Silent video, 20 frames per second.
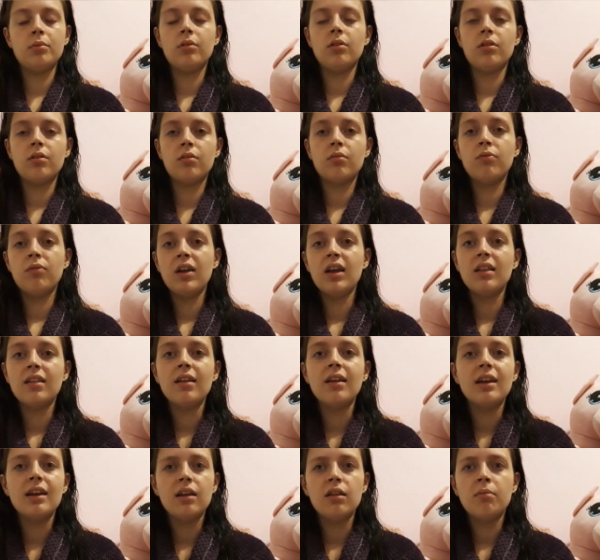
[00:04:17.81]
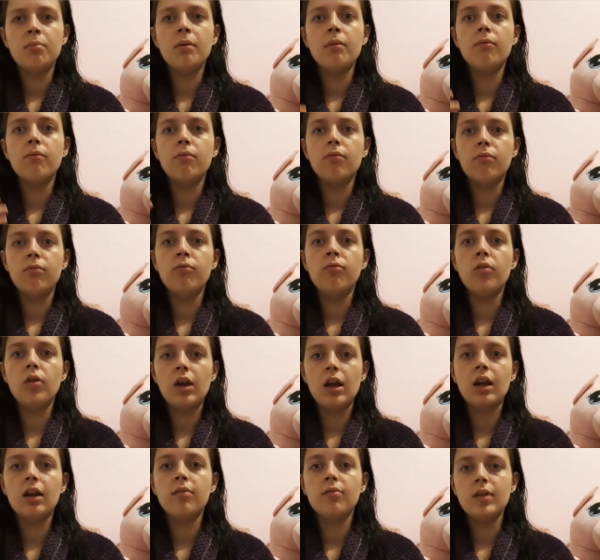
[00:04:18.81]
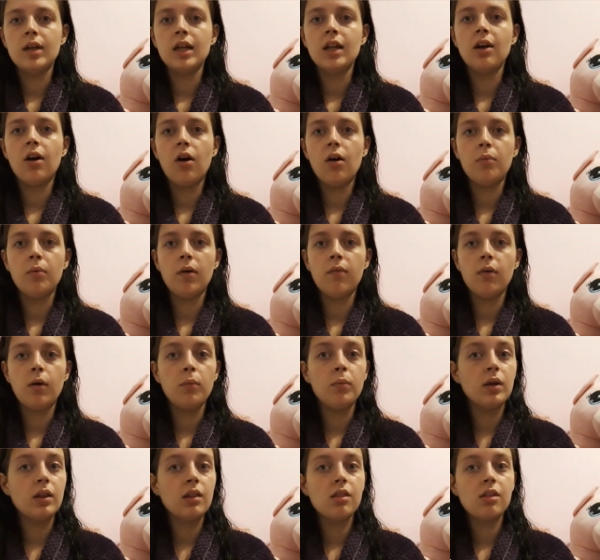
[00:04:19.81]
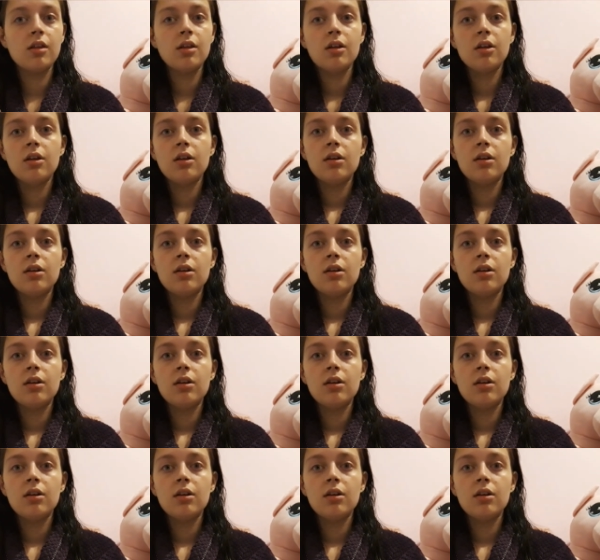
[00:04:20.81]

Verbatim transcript: but like recently, there's been really really hot weather, which